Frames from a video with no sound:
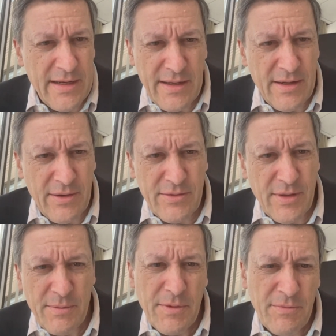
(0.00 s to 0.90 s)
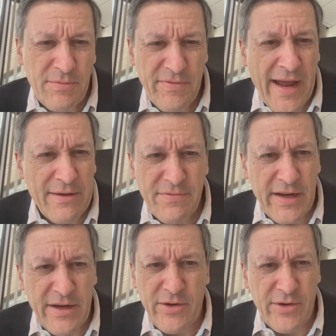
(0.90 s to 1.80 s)
You're
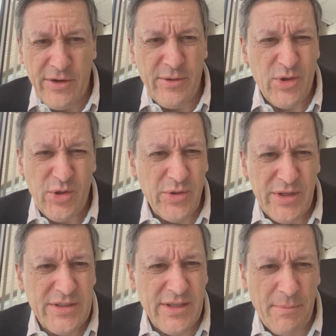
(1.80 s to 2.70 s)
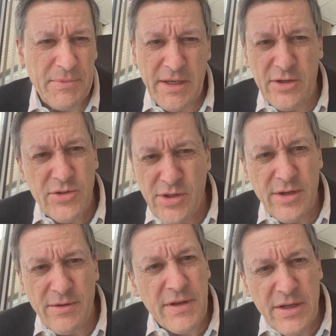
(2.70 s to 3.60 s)
fat-fingered or you included something you
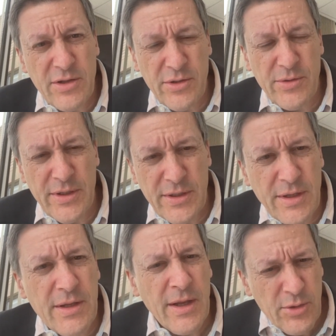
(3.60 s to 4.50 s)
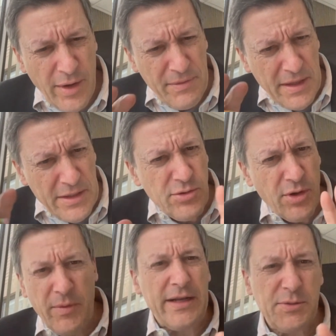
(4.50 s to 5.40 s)
shouldn't have included. Do I have that sort of
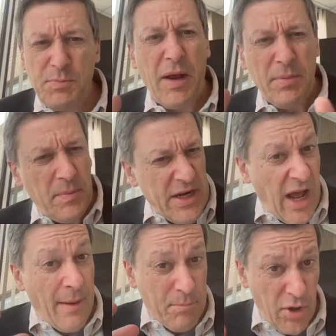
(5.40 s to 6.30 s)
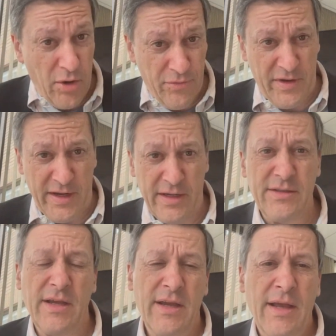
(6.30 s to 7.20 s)
right? It's probably not perfect.
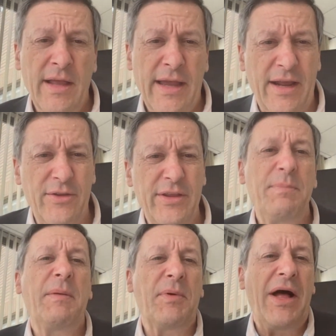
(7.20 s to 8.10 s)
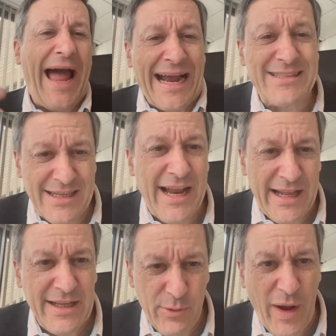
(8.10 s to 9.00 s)
Like, I don't think people
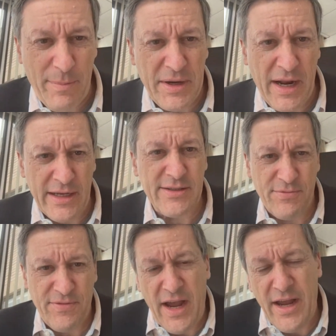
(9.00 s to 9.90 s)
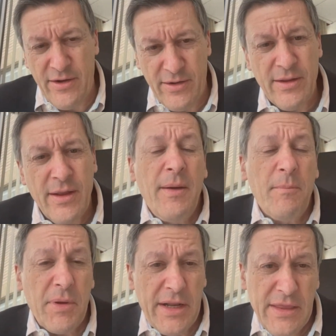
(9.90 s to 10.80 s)
accidentally weaponize a file,
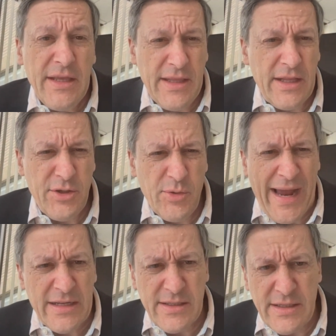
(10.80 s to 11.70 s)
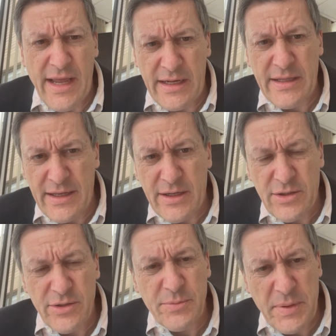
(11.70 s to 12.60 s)
but I think they do accidentally
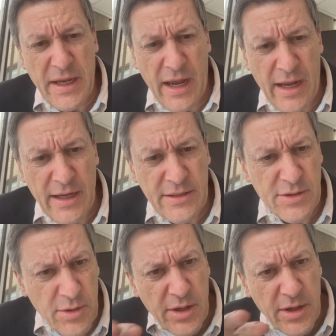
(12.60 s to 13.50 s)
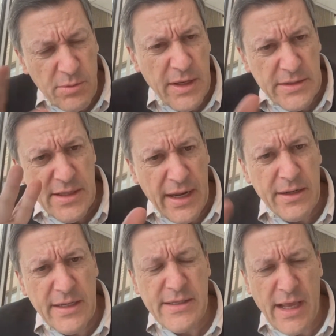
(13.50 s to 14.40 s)
include PII. So is
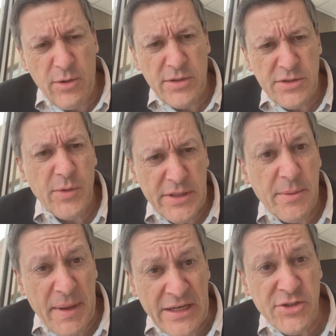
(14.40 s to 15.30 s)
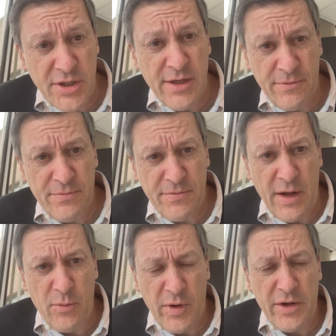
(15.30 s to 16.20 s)
that also a dimension of
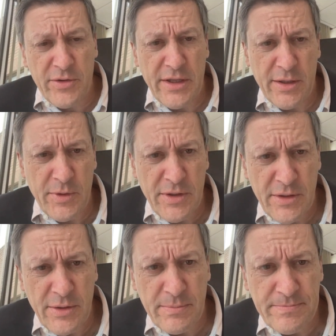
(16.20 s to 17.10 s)
what you're dealing with here?